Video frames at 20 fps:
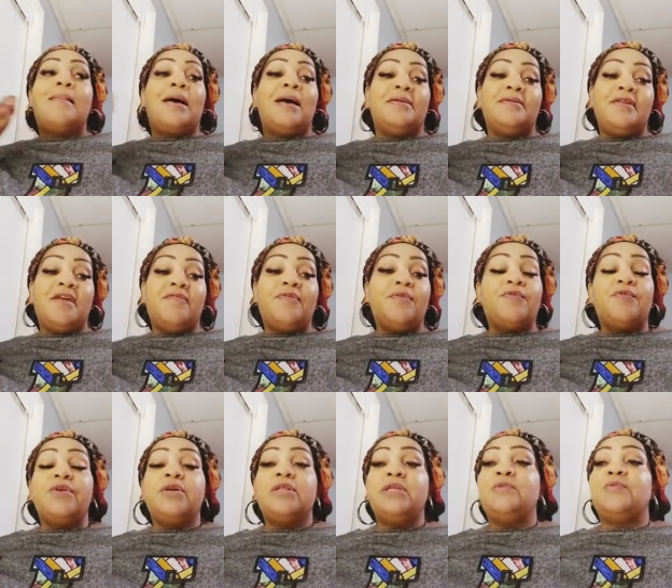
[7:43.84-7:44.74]
I never
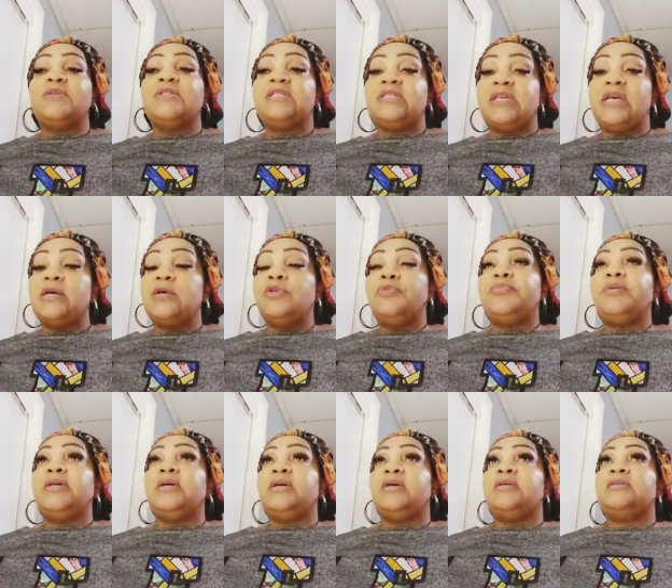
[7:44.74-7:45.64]
really was single
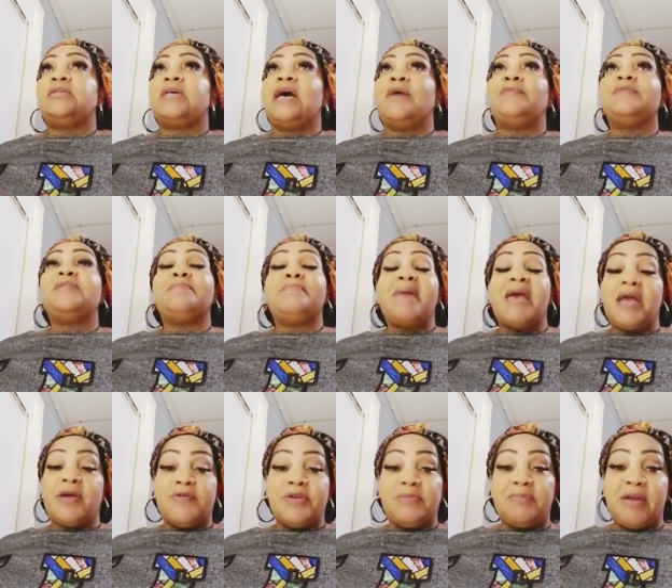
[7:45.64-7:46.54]
because I was
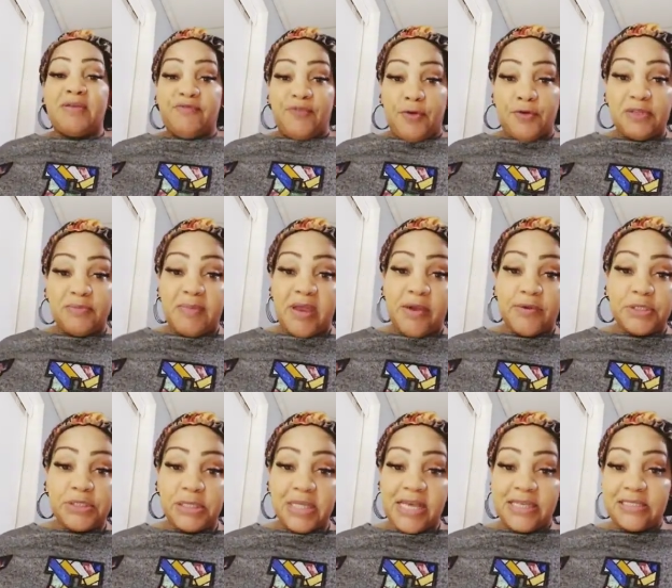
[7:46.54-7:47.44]
married. My first
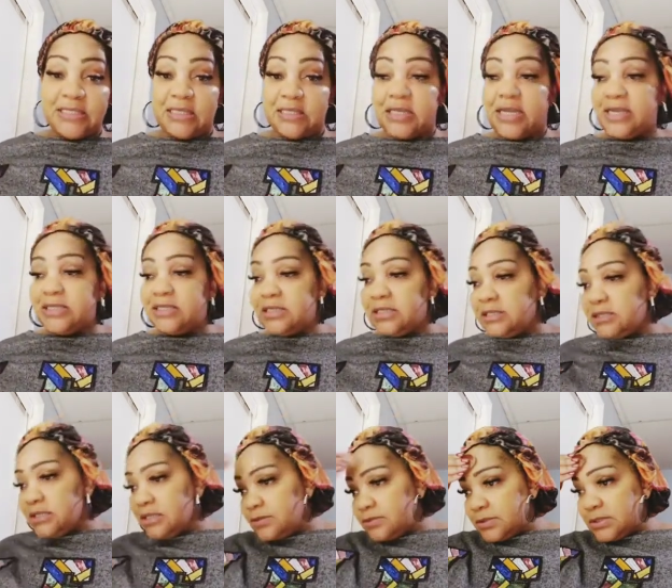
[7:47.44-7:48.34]
marriage lasted
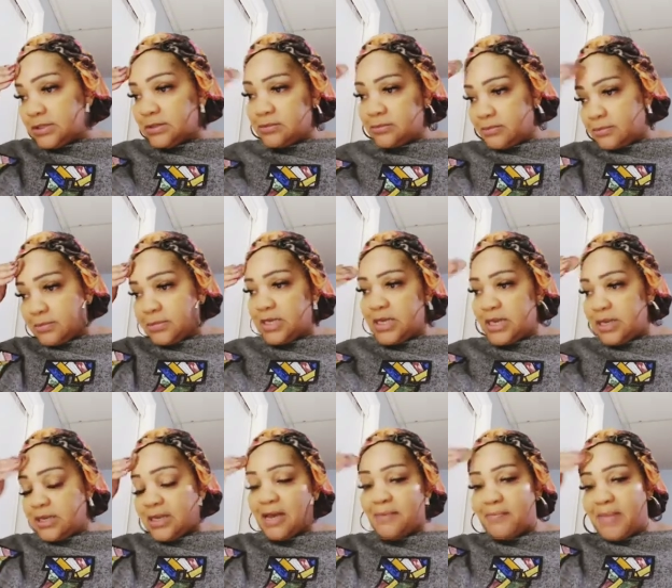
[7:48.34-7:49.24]
19 years.
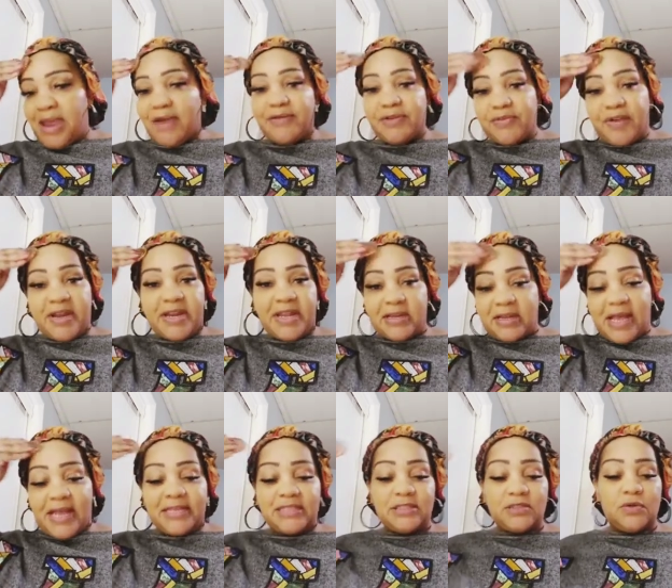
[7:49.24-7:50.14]
Okay. Got married right out of
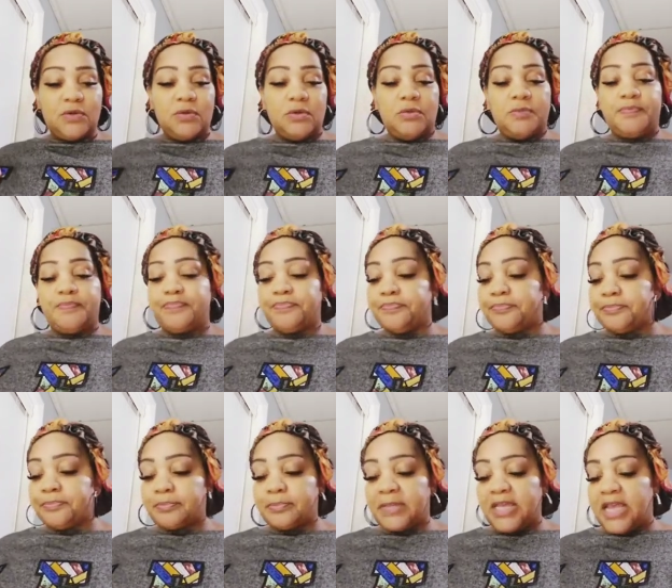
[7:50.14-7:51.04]
high school,
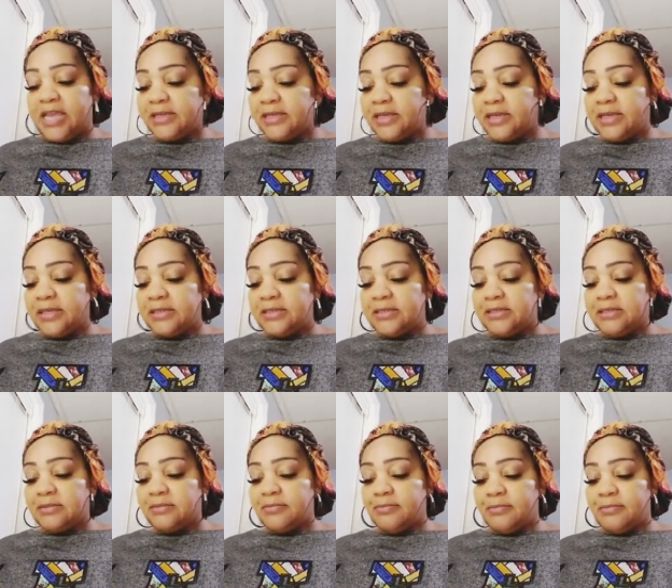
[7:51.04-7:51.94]
had
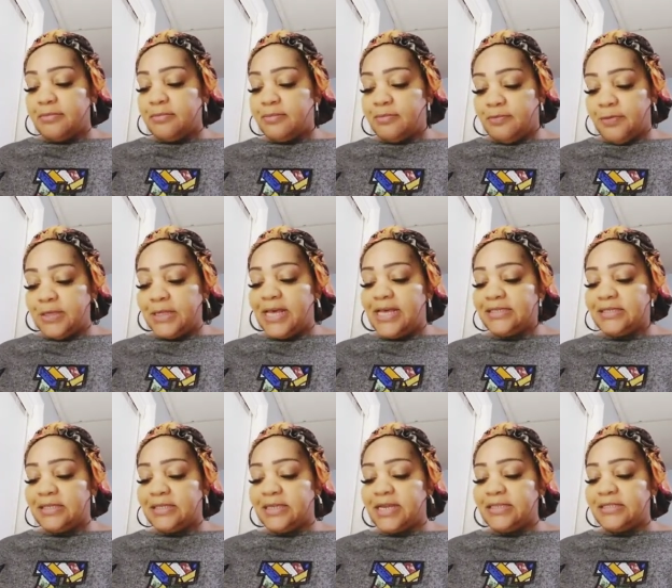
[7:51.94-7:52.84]
kids. We
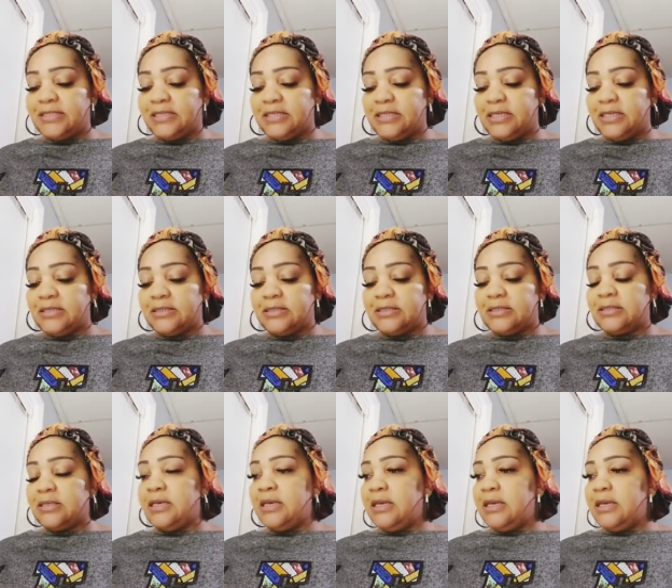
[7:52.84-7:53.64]
lasted 19 years.